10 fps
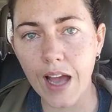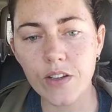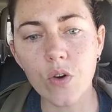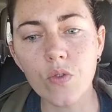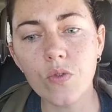I
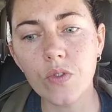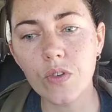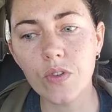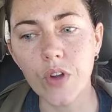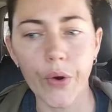don't
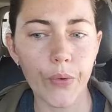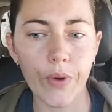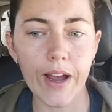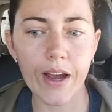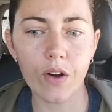know
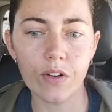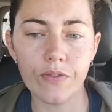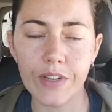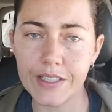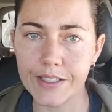how to
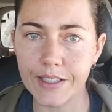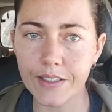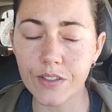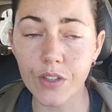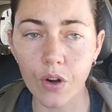fix it.
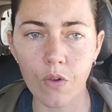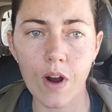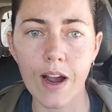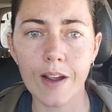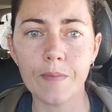So
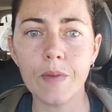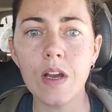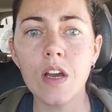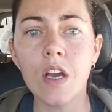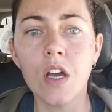I'm
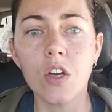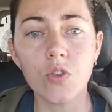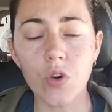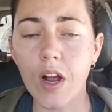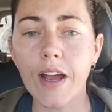
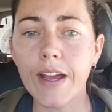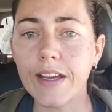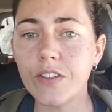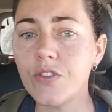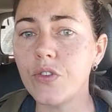
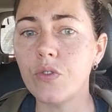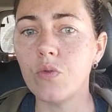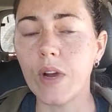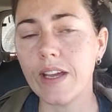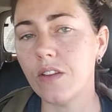trying to
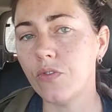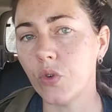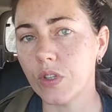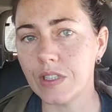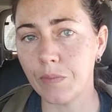wait
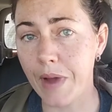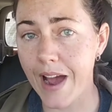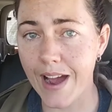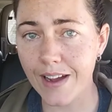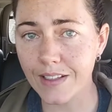for it to
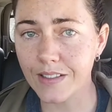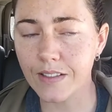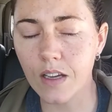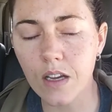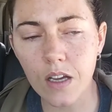
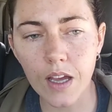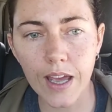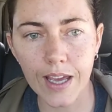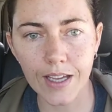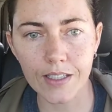pass.
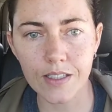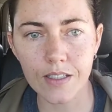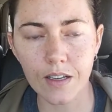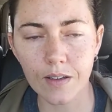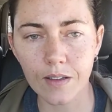And
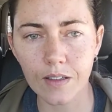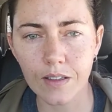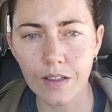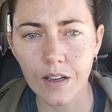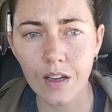
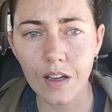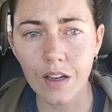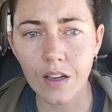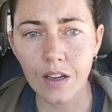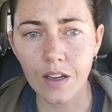
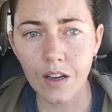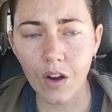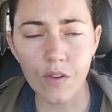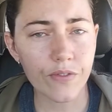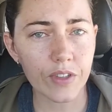
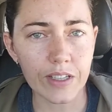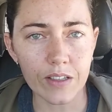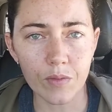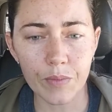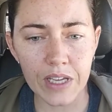hopefully
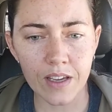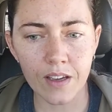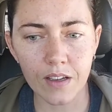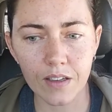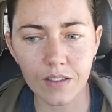it'll
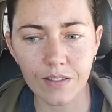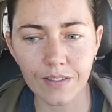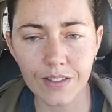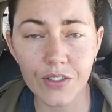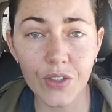be
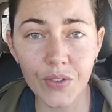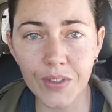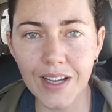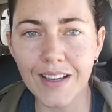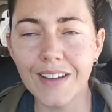soon.